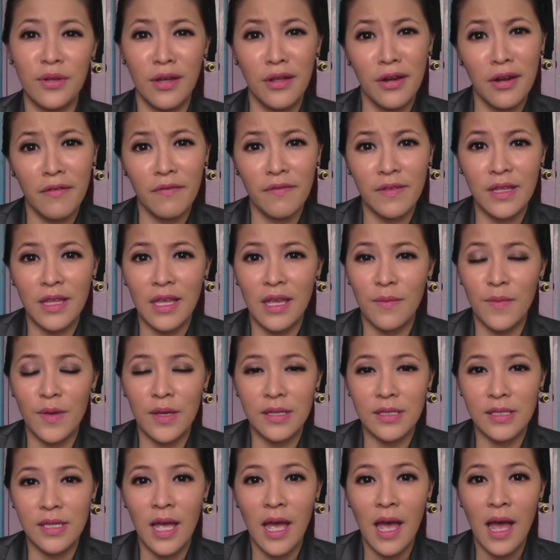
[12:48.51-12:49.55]
not every day,
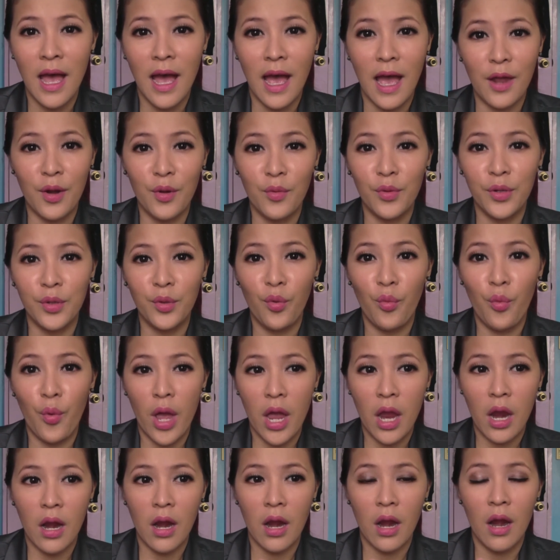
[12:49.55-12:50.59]
because I don't want to
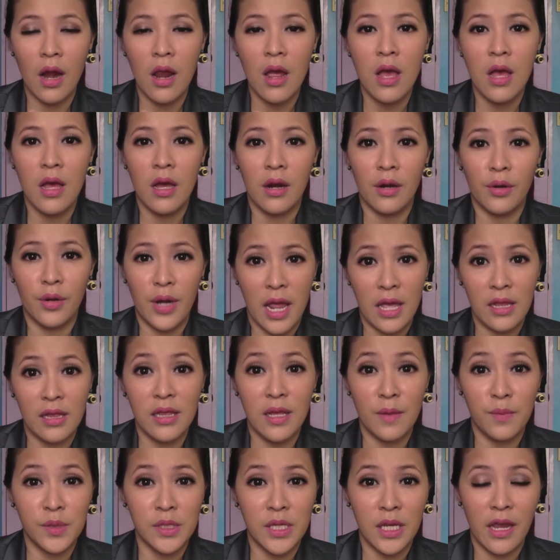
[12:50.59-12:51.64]
wear red
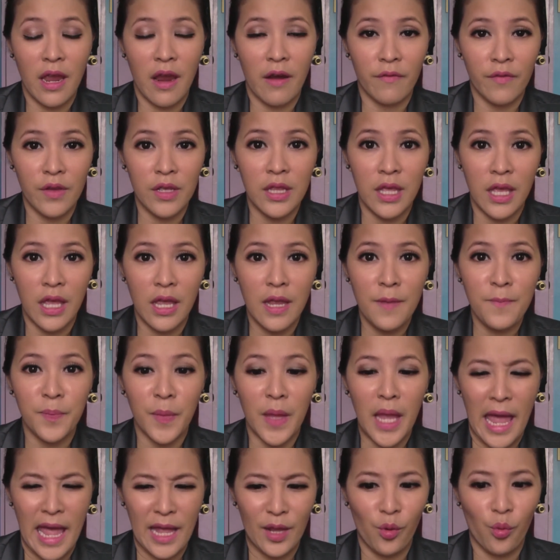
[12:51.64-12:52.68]
lipstick every day
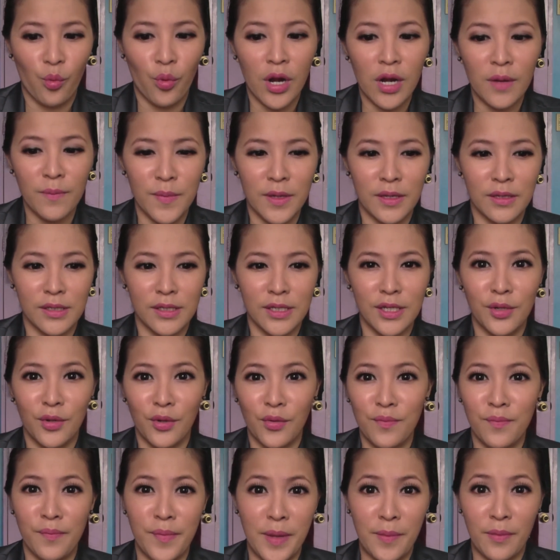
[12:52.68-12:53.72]
at work, because you
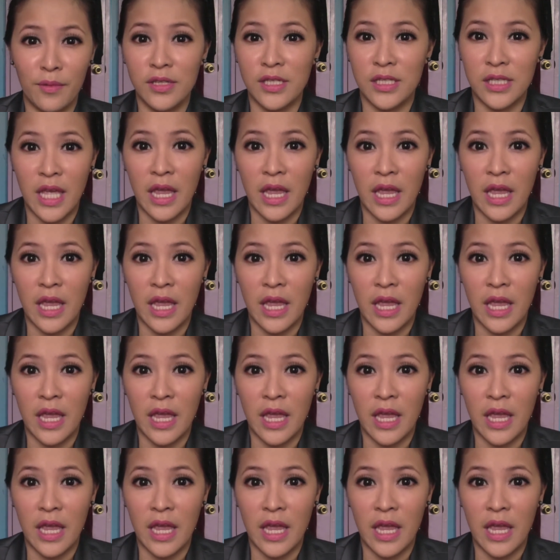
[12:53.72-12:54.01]
know, people